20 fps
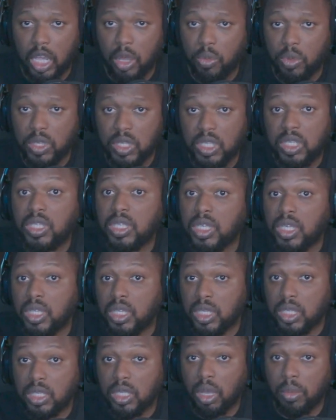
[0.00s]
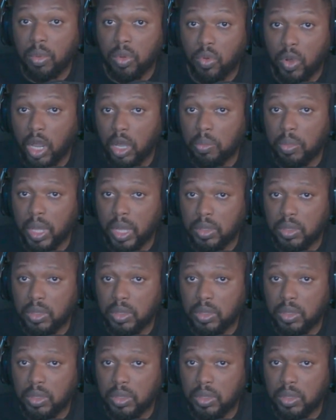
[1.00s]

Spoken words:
they would see these double ground